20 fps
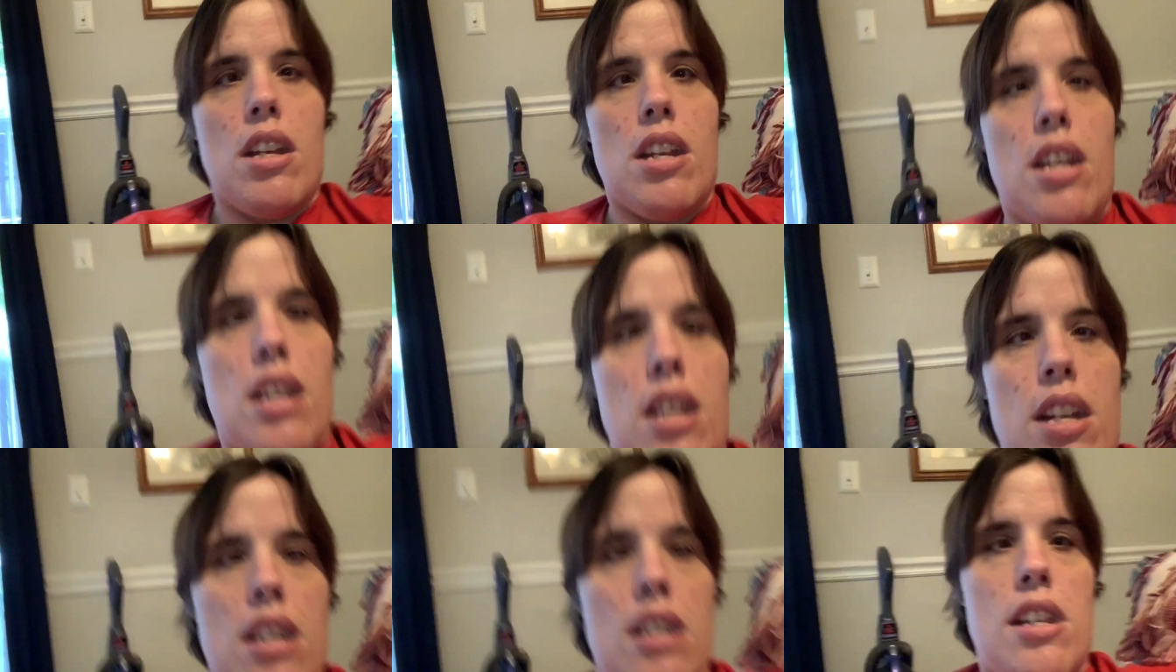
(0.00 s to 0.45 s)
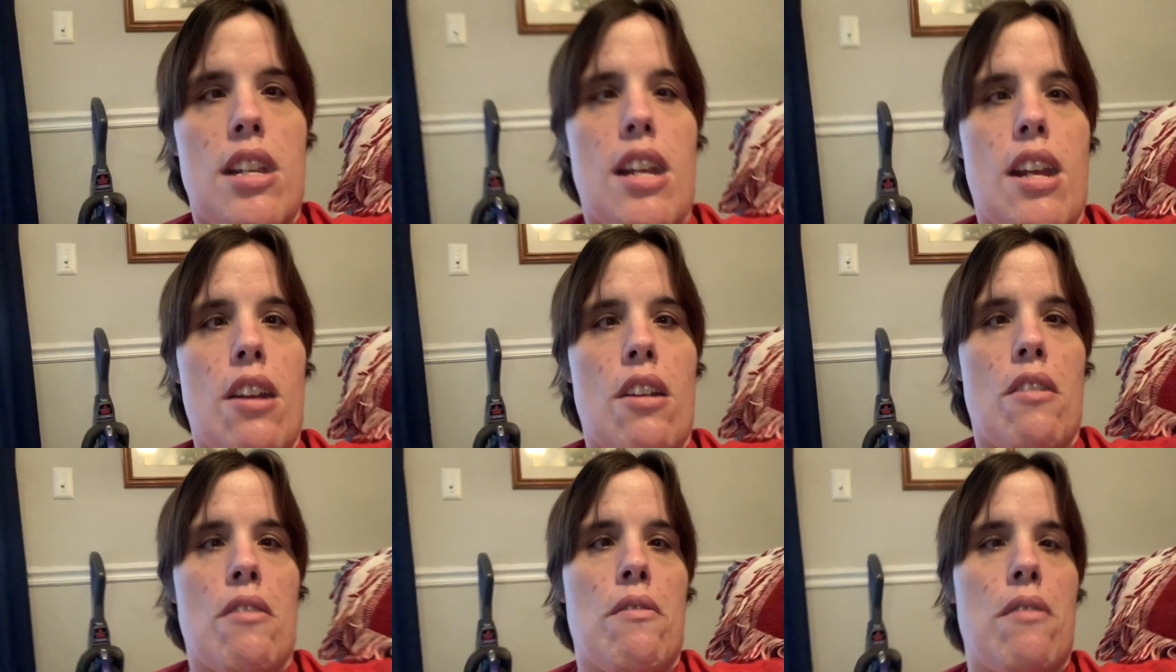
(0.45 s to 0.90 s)
in
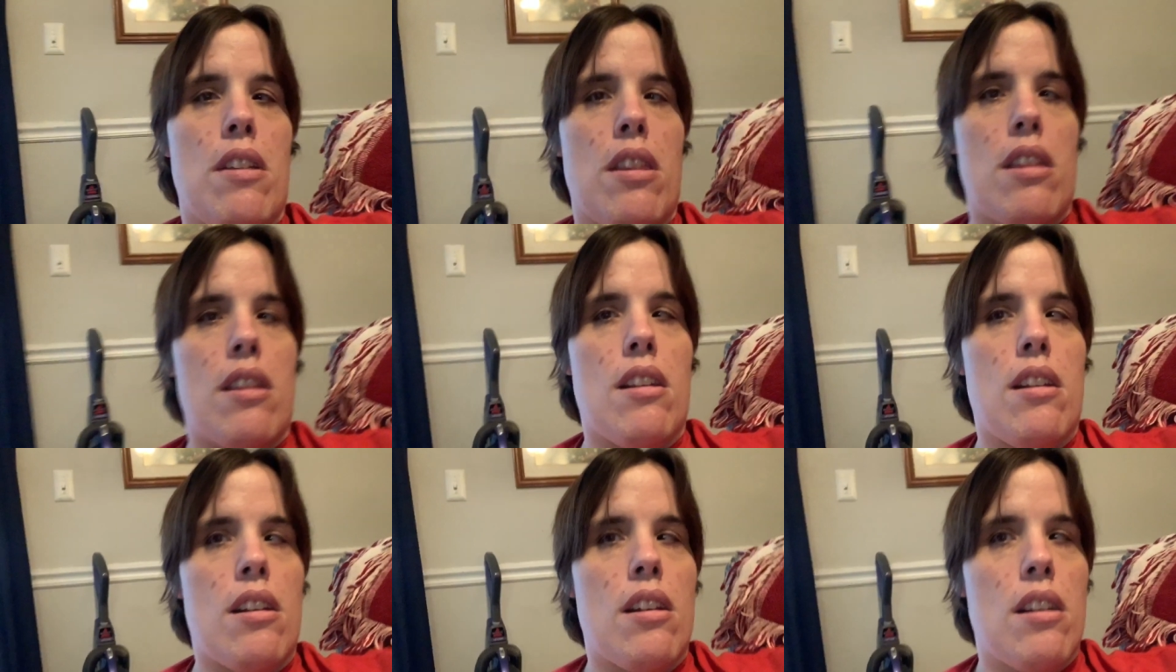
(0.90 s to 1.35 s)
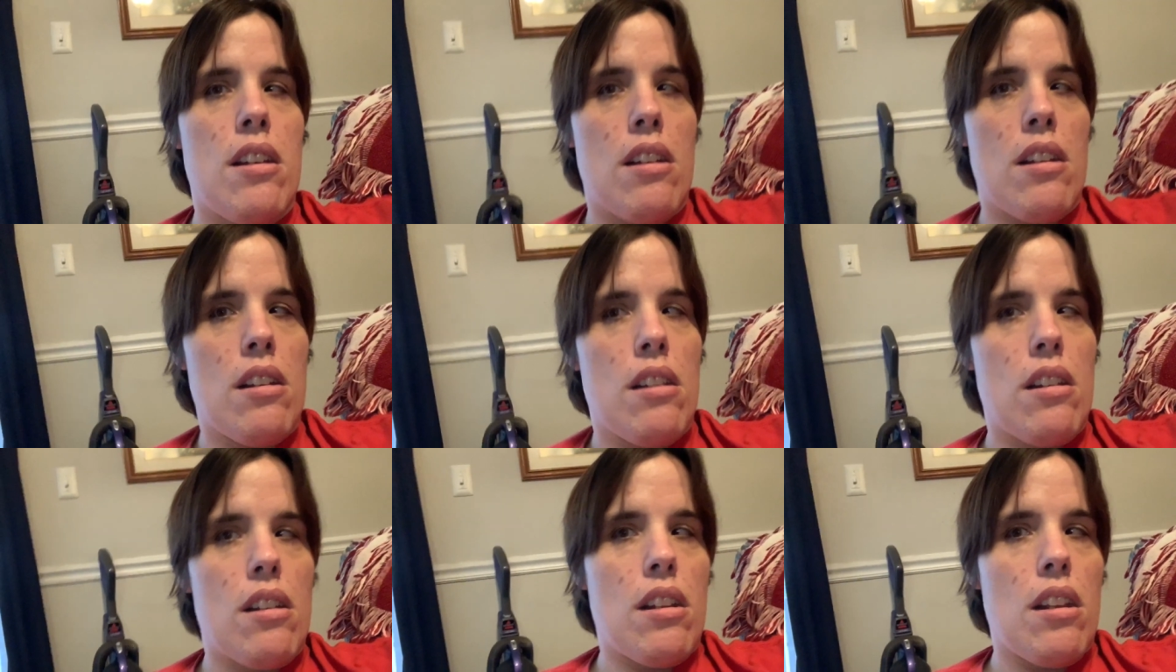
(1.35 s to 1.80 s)
there with
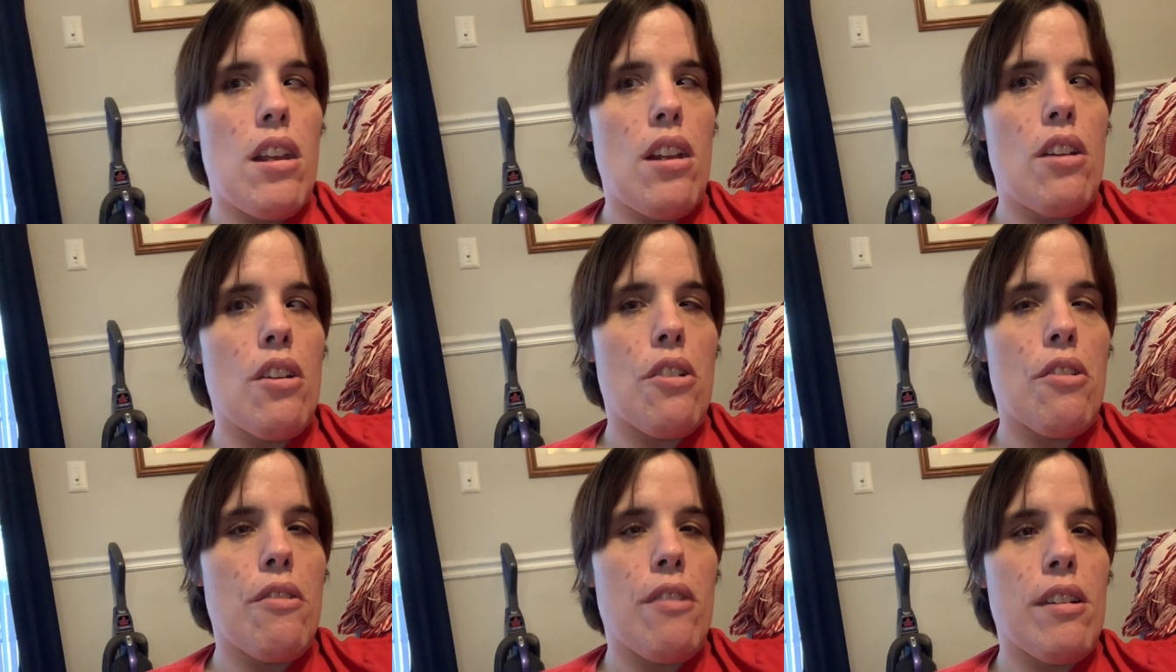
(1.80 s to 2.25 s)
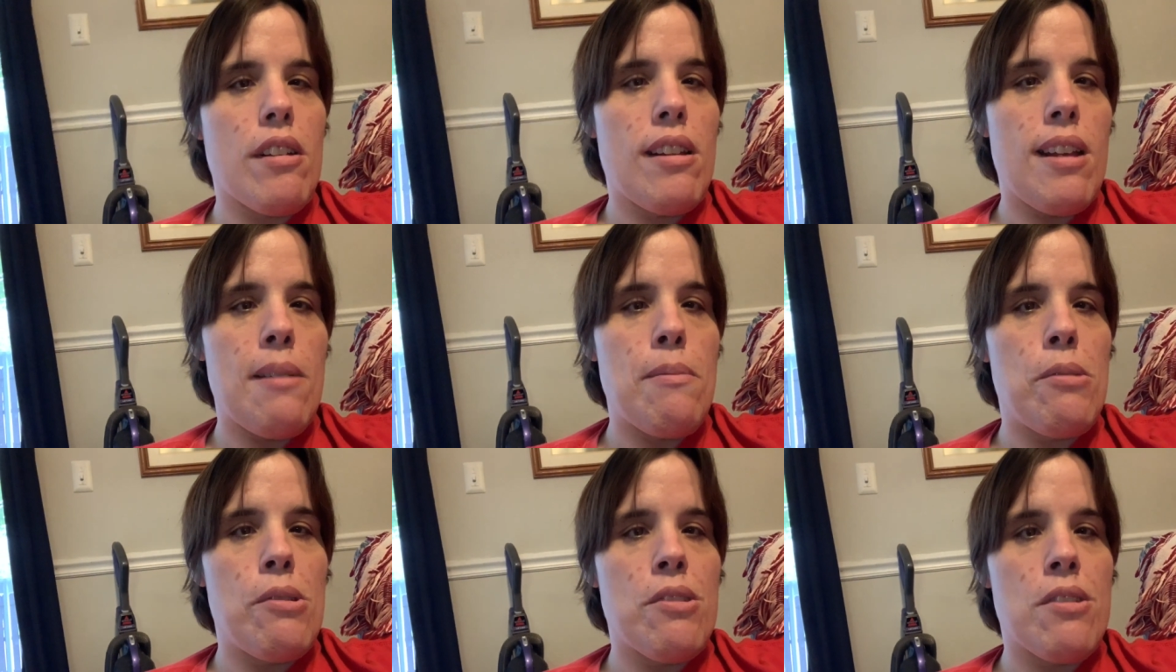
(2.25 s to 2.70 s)
the, you know, correct
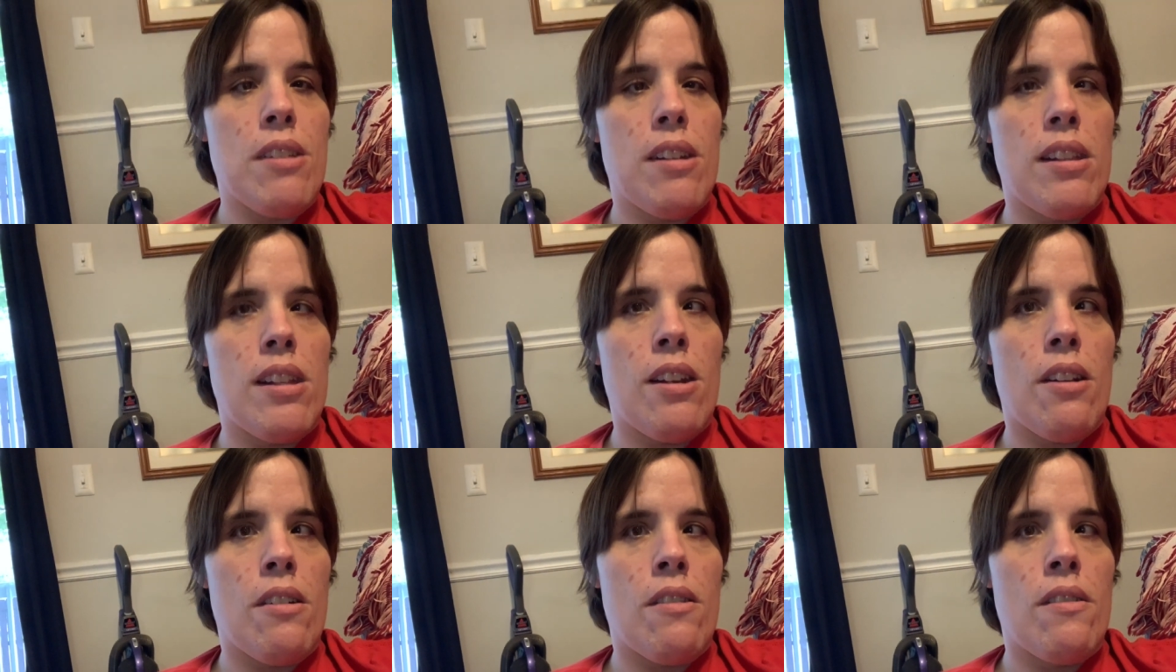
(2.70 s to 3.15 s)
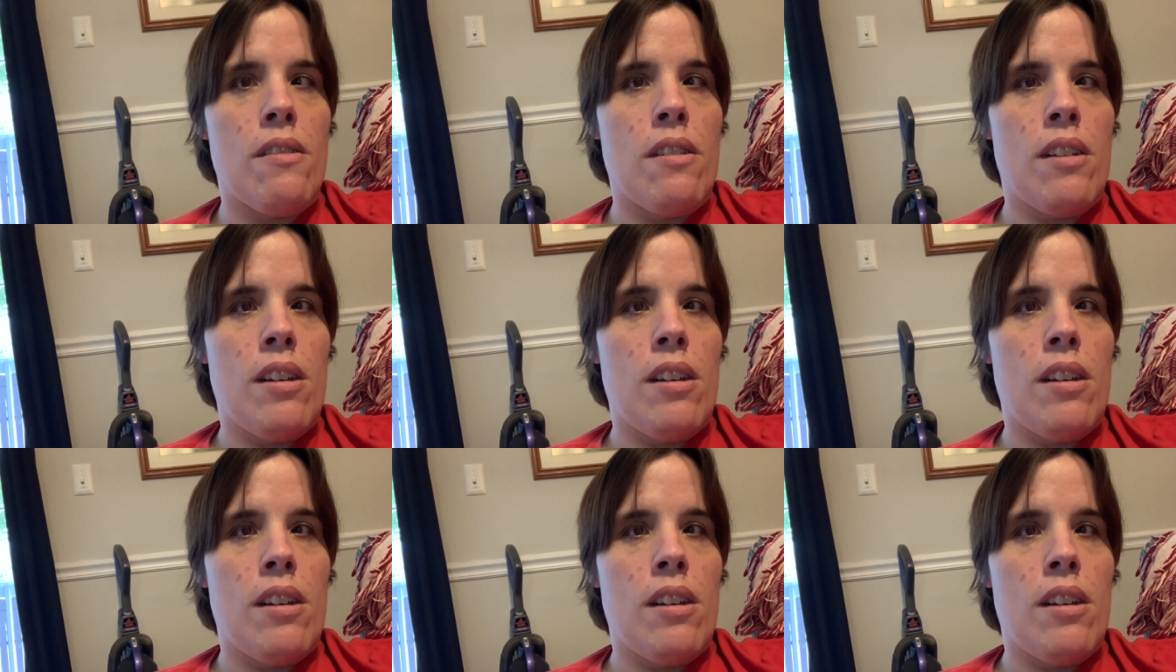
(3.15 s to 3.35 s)
labels on there.